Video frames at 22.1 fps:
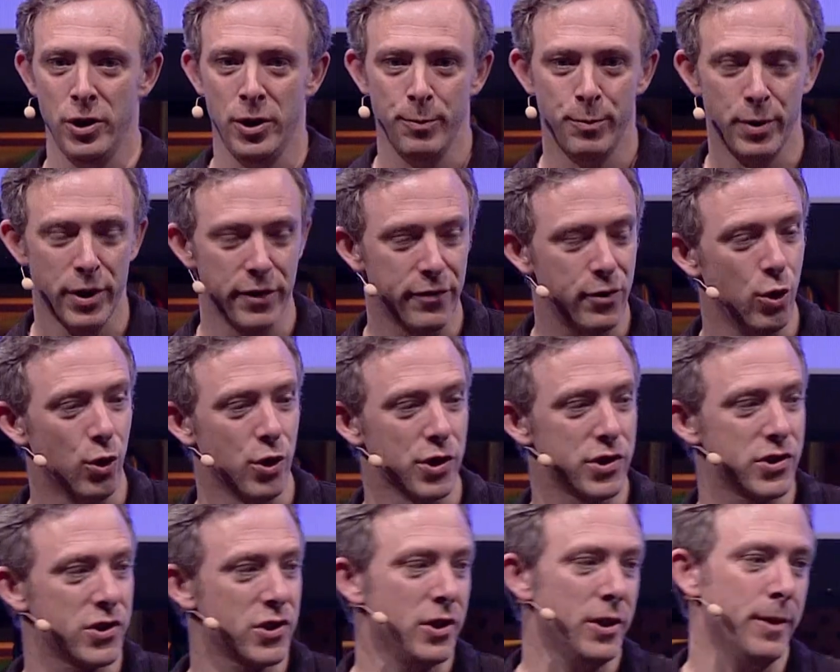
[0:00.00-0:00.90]
But of
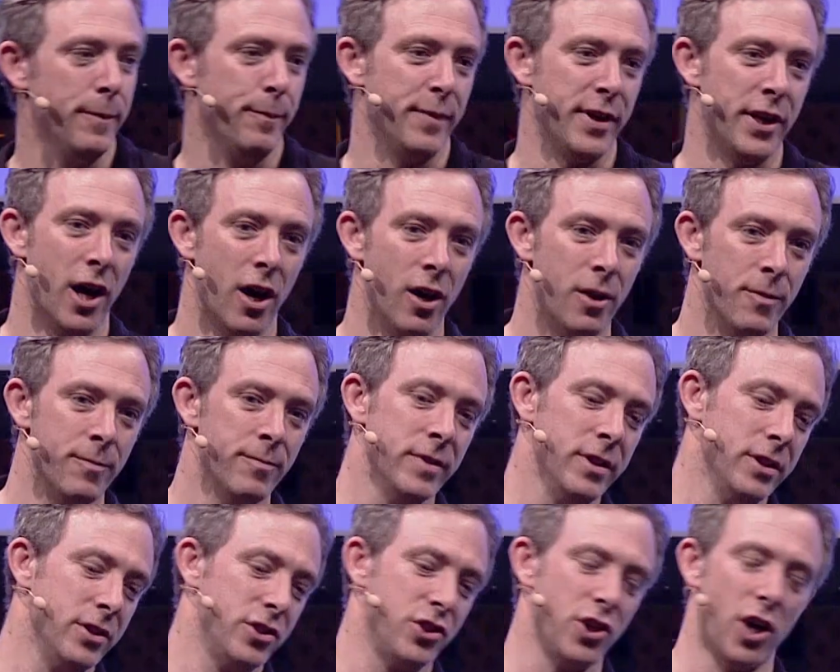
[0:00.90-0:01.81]
course, you know,
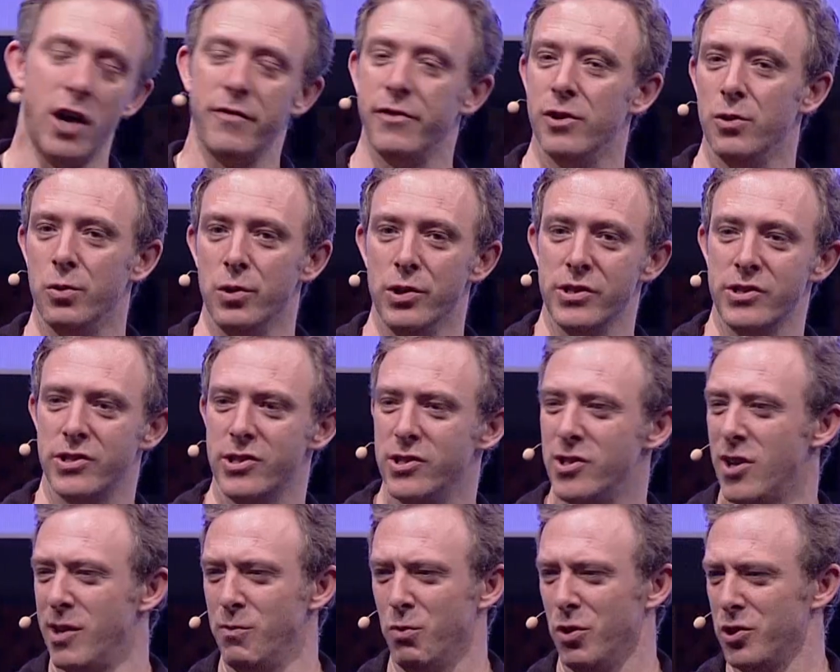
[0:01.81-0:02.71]
Java was
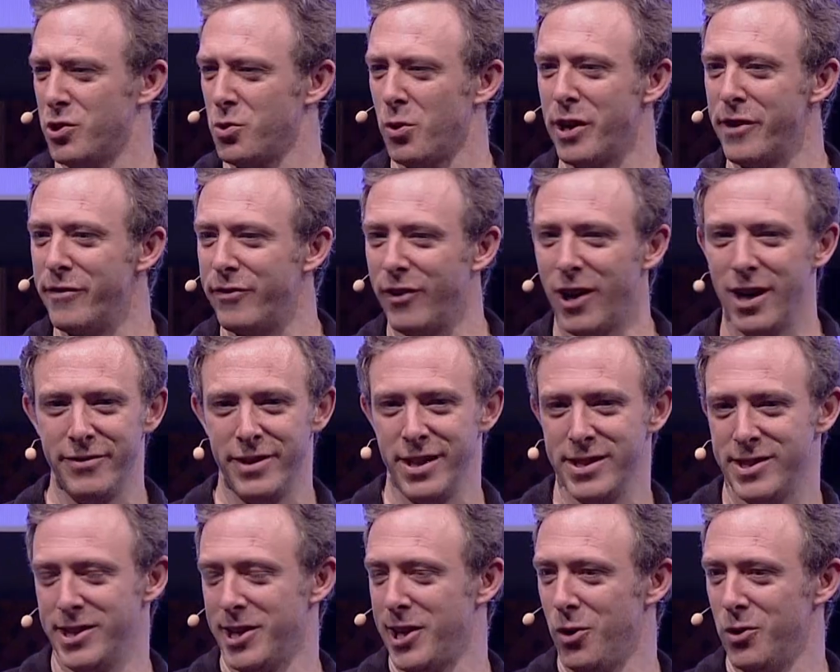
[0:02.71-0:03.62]
designed, what, 25
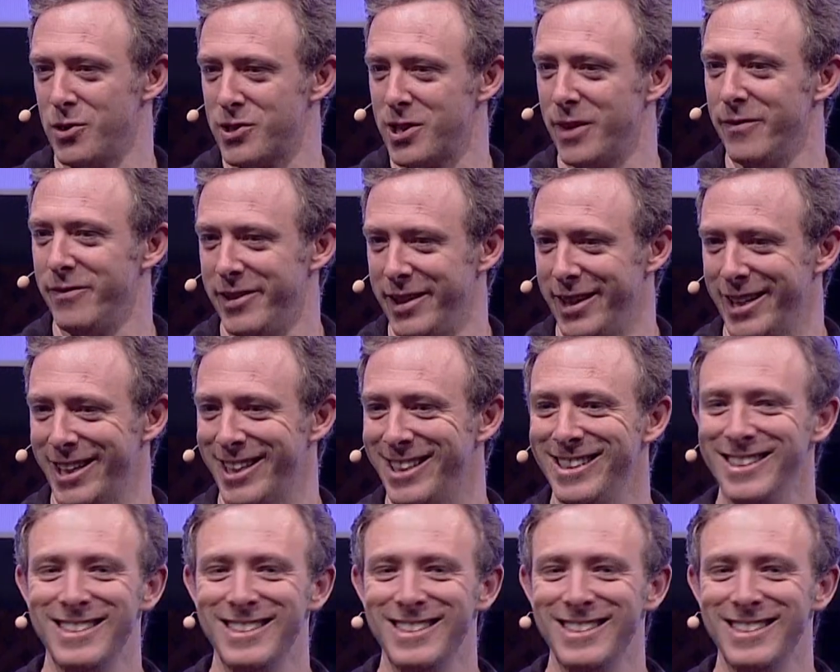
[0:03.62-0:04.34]
years ago or something